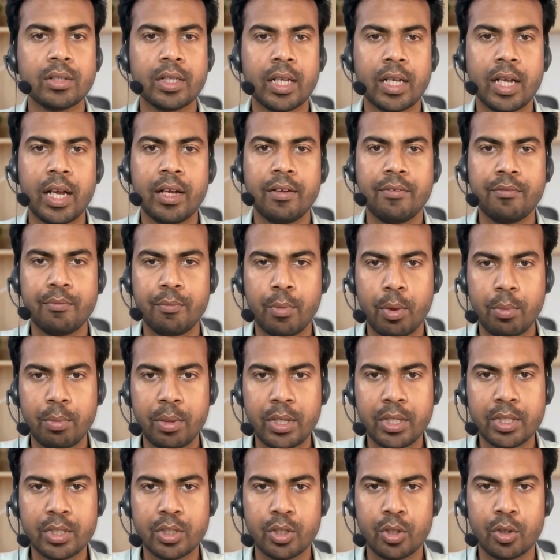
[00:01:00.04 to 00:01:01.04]
on the live
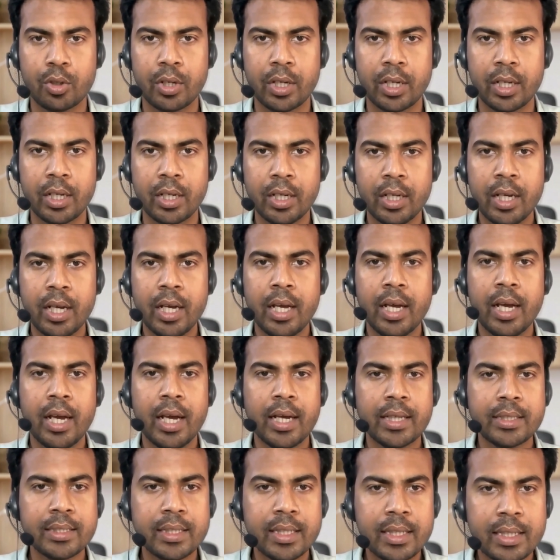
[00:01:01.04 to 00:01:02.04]
published URL as